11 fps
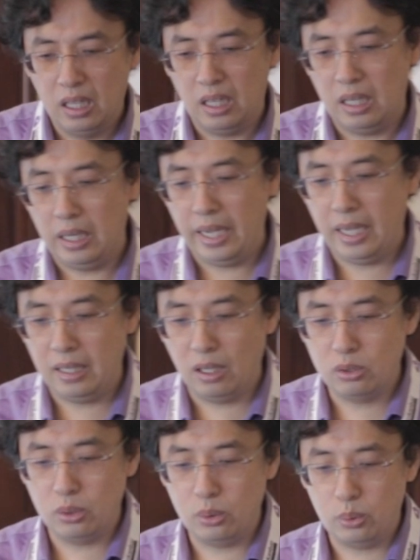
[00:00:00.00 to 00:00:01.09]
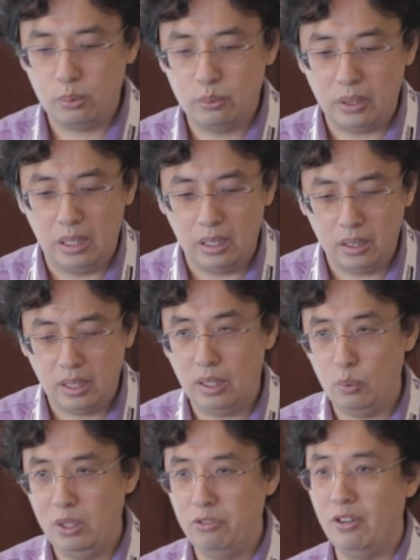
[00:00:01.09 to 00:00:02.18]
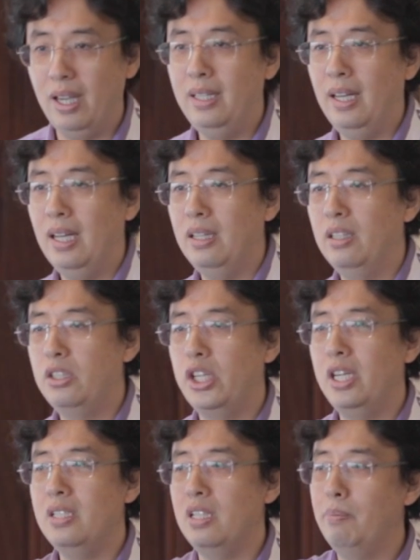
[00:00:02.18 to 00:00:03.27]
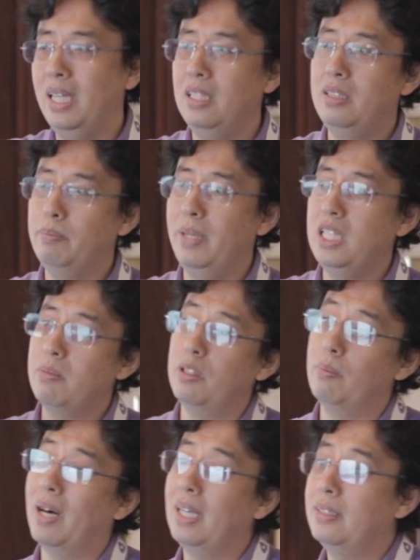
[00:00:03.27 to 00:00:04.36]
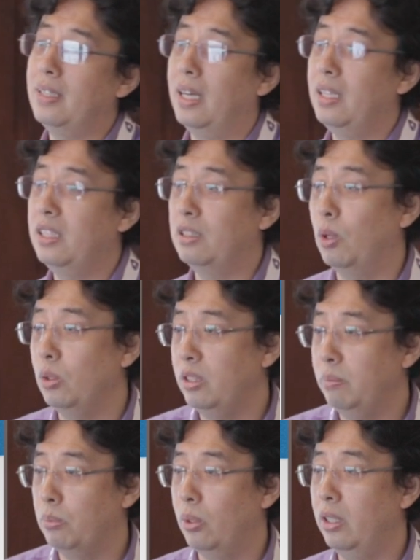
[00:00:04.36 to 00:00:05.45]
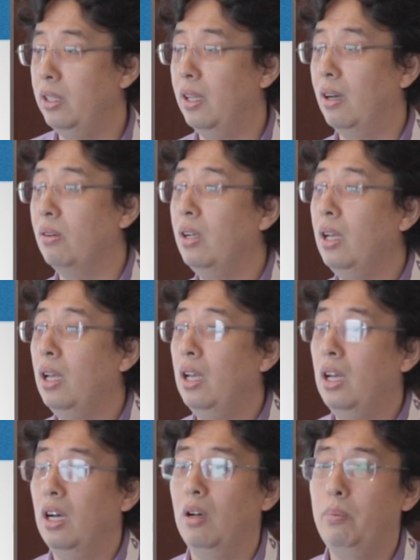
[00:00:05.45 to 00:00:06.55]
And also, we find that change the management mindset is most important now.